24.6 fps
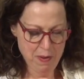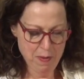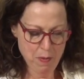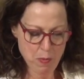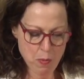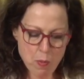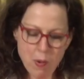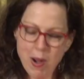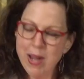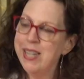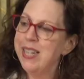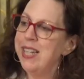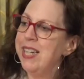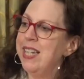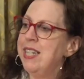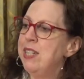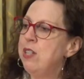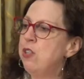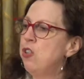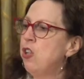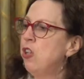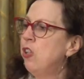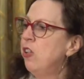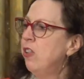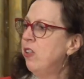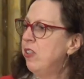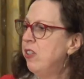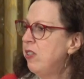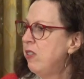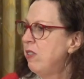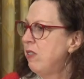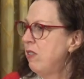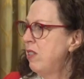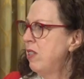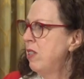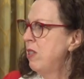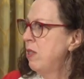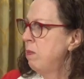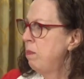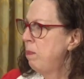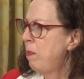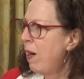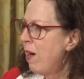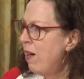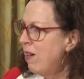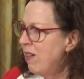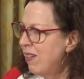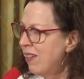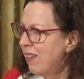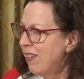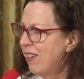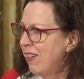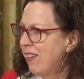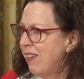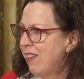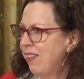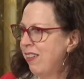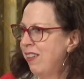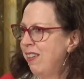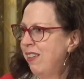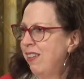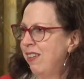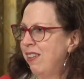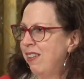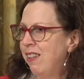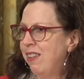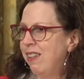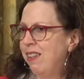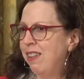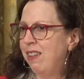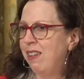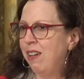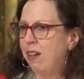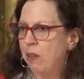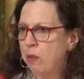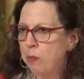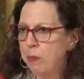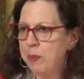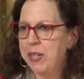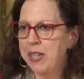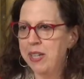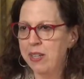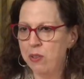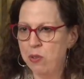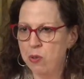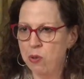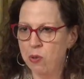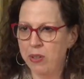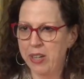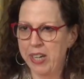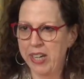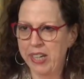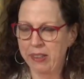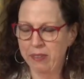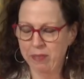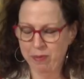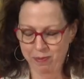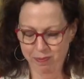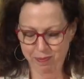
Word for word: What internal spark are we ignoring?